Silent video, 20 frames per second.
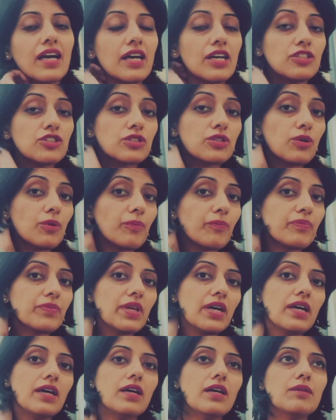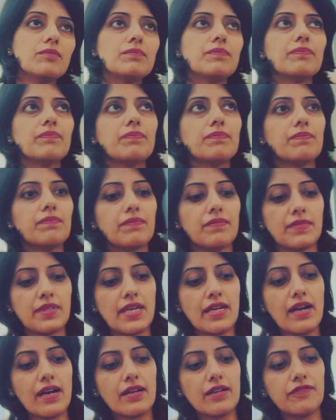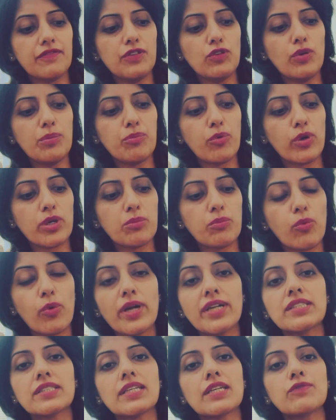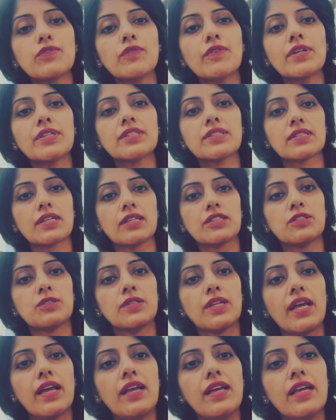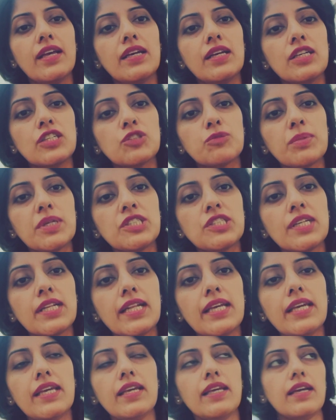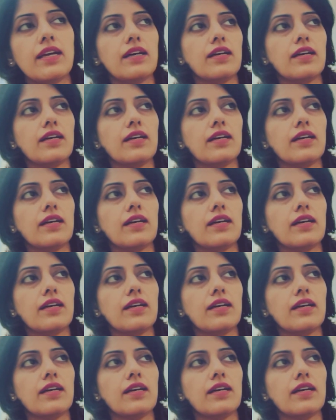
So there are a few important points that we will discuss today, especially